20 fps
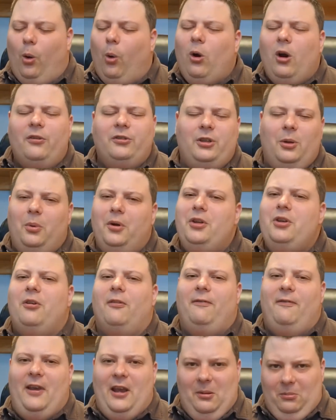or if someone in your
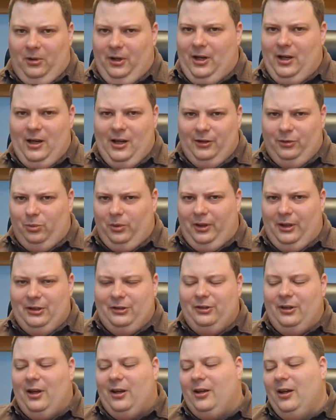family is really
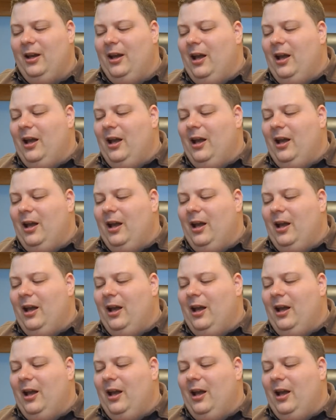sick,